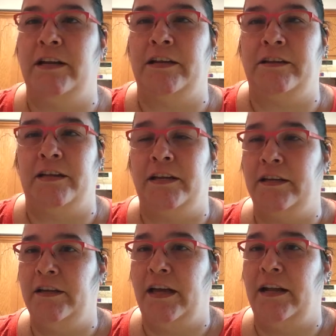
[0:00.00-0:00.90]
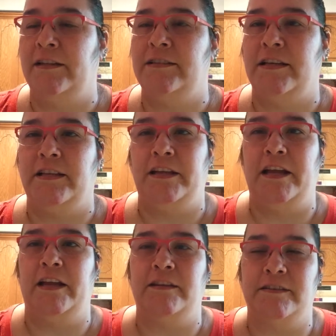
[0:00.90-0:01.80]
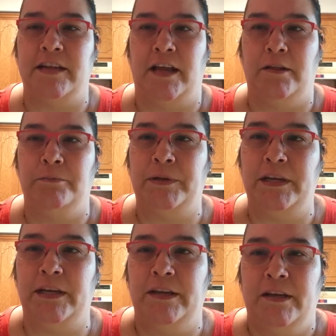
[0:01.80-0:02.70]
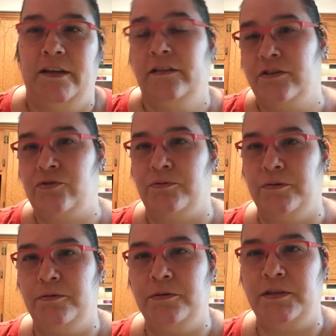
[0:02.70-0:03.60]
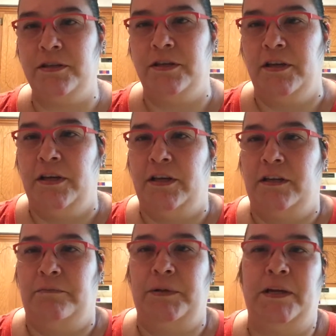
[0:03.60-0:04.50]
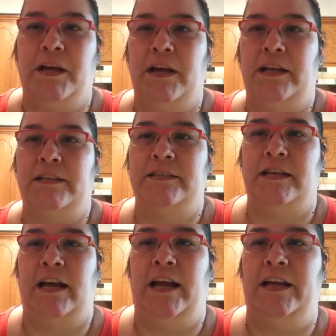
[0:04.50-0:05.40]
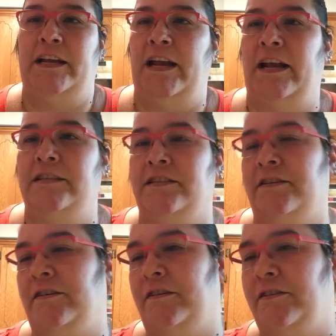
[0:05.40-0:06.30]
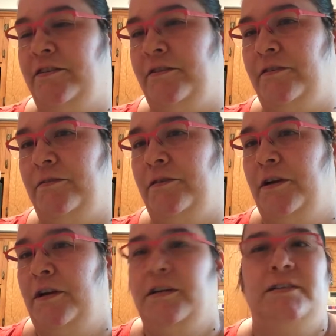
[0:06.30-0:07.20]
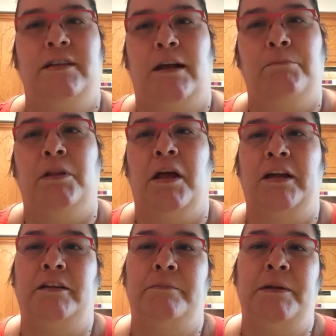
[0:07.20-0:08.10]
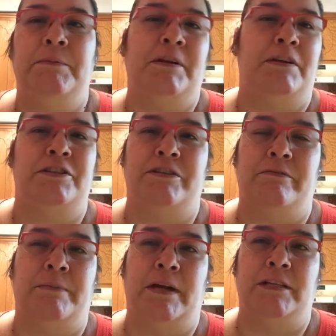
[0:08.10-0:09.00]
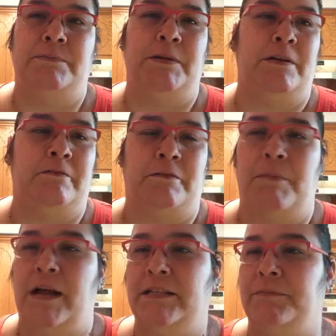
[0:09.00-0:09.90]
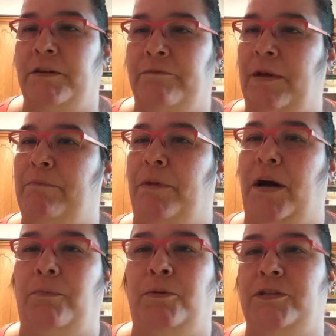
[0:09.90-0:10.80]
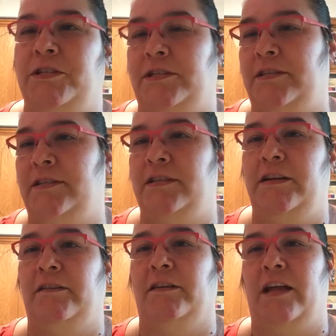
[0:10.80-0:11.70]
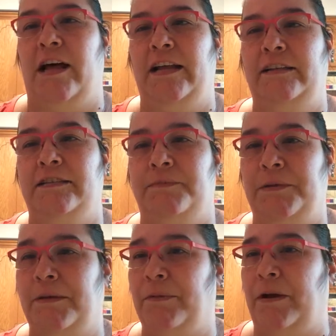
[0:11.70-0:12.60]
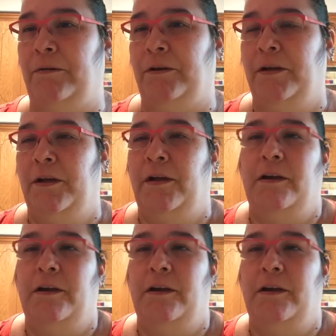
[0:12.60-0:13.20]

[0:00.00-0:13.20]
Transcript: or anything. And it's like they can't tell me the truth because I had asked her to stop lying to me because she reminds me reminds me of my mom when she sits there and lies to me about